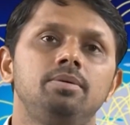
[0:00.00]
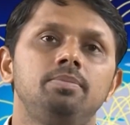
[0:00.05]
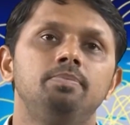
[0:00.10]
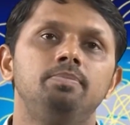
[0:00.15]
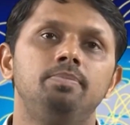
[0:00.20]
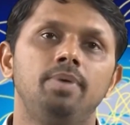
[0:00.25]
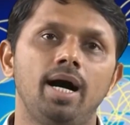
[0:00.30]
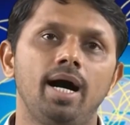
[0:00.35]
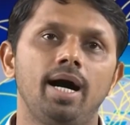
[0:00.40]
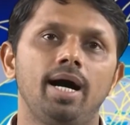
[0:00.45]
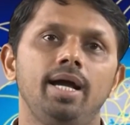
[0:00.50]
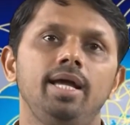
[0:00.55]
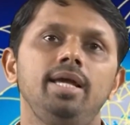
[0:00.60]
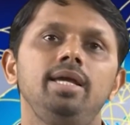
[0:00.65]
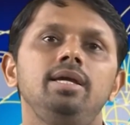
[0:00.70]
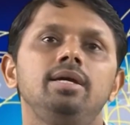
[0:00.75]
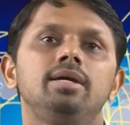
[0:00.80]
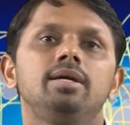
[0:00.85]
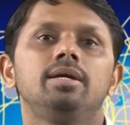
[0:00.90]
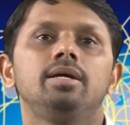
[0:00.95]

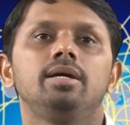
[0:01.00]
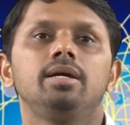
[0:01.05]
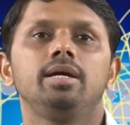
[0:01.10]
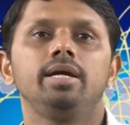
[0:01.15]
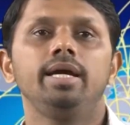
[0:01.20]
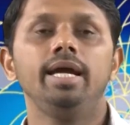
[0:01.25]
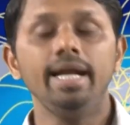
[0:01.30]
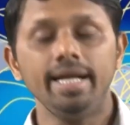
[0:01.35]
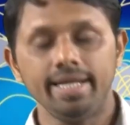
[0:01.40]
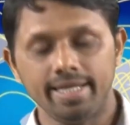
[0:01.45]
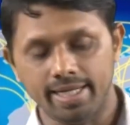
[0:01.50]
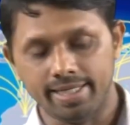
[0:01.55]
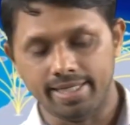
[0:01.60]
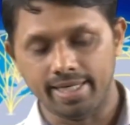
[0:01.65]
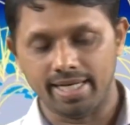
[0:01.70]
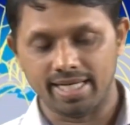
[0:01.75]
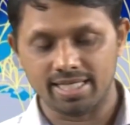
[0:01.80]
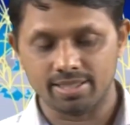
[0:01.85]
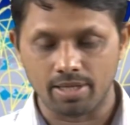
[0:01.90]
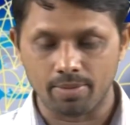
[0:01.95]
by in
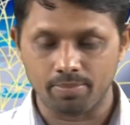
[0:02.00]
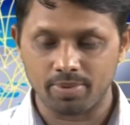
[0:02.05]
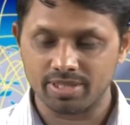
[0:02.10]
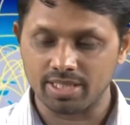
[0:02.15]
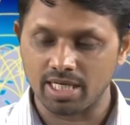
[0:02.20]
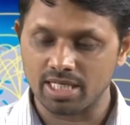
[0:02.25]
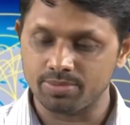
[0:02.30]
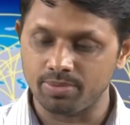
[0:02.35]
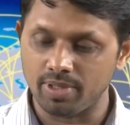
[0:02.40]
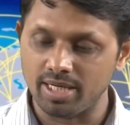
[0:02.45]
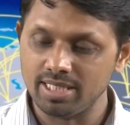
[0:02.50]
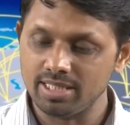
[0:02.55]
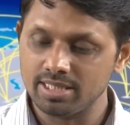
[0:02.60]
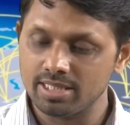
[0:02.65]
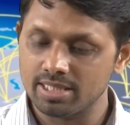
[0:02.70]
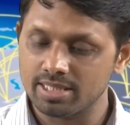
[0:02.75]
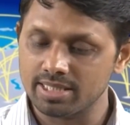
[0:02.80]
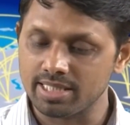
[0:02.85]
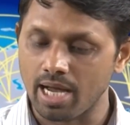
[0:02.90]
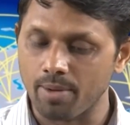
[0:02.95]
detail emphasized by
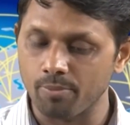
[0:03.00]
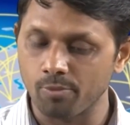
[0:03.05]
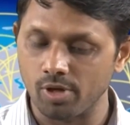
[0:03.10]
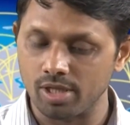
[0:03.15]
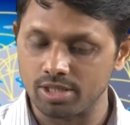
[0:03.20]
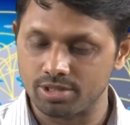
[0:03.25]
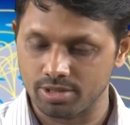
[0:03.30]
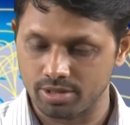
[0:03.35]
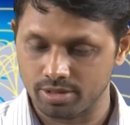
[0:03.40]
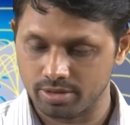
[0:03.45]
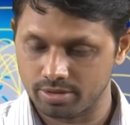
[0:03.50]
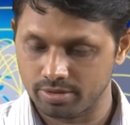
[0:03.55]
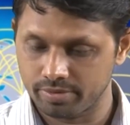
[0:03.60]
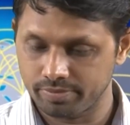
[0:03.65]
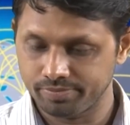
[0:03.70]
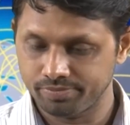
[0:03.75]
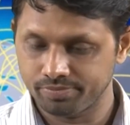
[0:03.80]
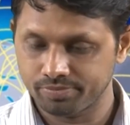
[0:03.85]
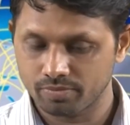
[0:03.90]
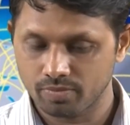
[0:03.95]
Samuelson.
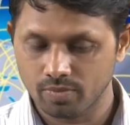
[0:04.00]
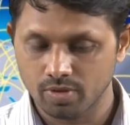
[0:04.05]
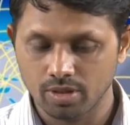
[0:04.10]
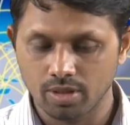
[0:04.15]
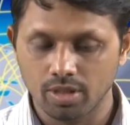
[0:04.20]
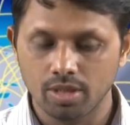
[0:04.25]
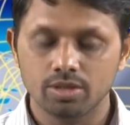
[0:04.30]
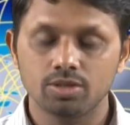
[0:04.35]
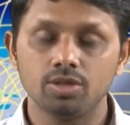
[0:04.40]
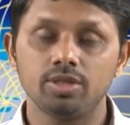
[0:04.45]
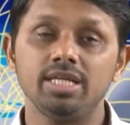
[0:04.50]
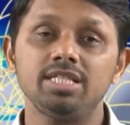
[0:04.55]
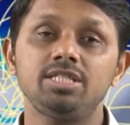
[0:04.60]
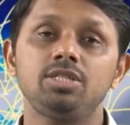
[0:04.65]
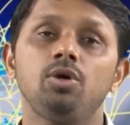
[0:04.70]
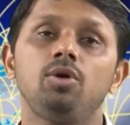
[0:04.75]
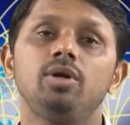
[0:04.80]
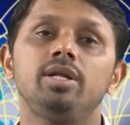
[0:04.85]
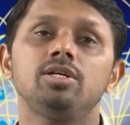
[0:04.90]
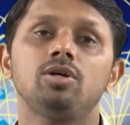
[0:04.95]
So, this
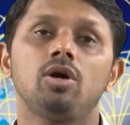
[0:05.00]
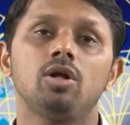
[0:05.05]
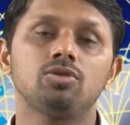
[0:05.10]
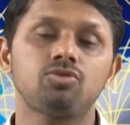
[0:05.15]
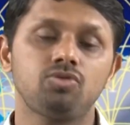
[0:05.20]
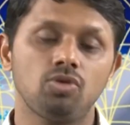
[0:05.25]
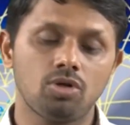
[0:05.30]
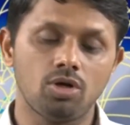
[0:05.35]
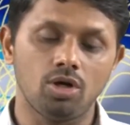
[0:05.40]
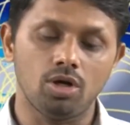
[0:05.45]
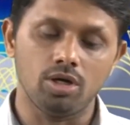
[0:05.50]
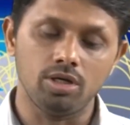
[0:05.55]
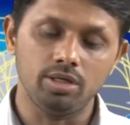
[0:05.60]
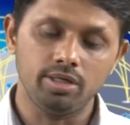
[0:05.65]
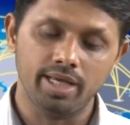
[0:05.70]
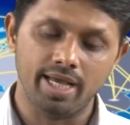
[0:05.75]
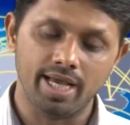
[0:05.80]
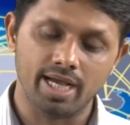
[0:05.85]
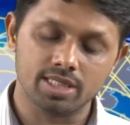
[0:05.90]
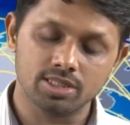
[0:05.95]
theory is also called
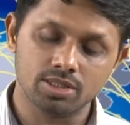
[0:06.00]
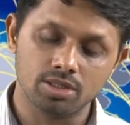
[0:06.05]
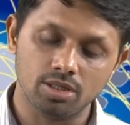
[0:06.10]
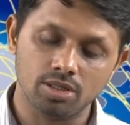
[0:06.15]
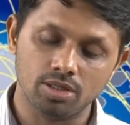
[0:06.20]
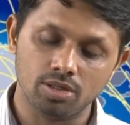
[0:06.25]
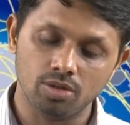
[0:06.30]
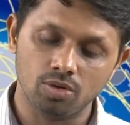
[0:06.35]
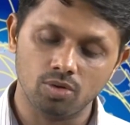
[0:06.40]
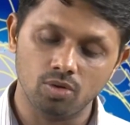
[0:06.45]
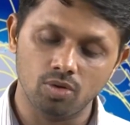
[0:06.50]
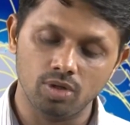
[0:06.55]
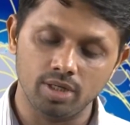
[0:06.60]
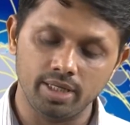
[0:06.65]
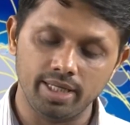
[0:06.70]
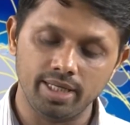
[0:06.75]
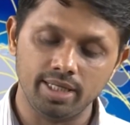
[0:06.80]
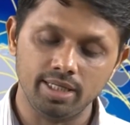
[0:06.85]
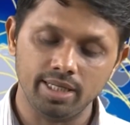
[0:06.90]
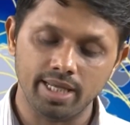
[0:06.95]

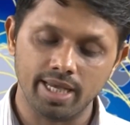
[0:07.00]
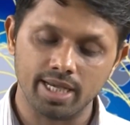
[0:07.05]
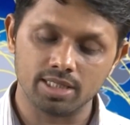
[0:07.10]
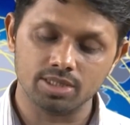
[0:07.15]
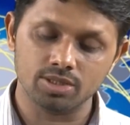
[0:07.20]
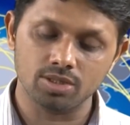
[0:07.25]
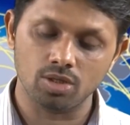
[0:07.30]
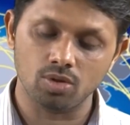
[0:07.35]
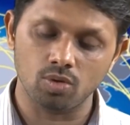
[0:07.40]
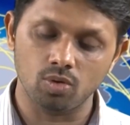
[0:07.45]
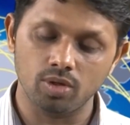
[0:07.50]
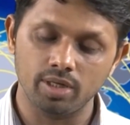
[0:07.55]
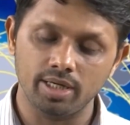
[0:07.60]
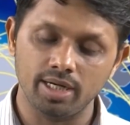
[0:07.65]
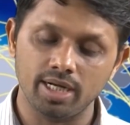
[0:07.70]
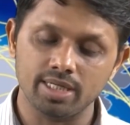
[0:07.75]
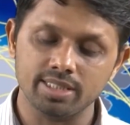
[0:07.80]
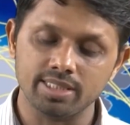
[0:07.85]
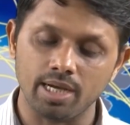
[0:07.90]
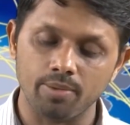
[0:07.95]
Heckscher-Ohlin
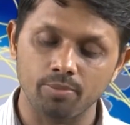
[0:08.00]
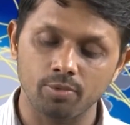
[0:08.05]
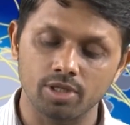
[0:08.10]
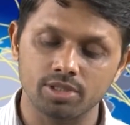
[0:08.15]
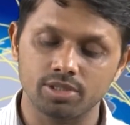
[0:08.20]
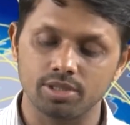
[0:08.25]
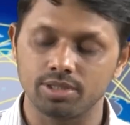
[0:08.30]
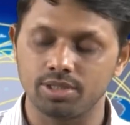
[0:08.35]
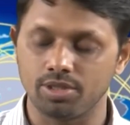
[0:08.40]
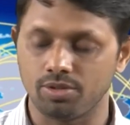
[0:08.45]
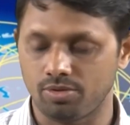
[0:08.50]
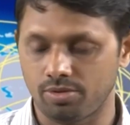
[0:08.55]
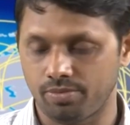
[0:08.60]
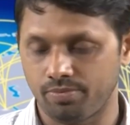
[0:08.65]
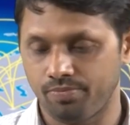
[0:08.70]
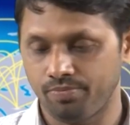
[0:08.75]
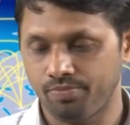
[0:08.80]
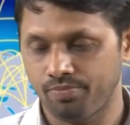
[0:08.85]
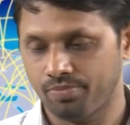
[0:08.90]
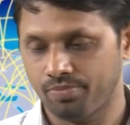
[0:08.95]
and Samuelson theorem,